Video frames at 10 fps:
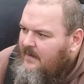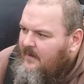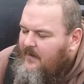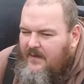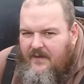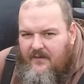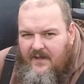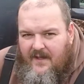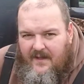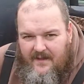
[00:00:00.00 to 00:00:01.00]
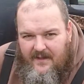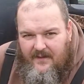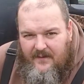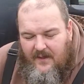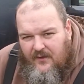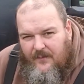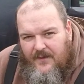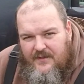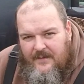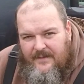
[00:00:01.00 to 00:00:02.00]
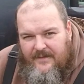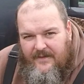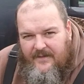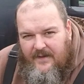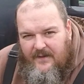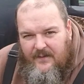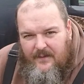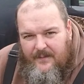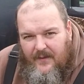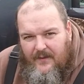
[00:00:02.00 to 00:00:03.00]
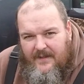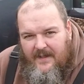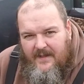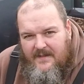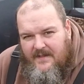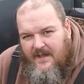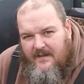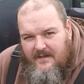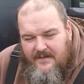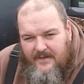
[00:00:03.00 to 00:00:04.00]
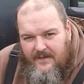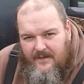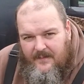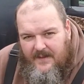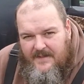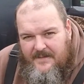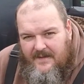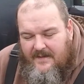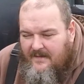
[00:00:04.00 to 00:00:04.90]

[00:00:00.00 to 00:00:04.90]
But in reality, it could be some 50-year-old bald guy sat in his fucking basement,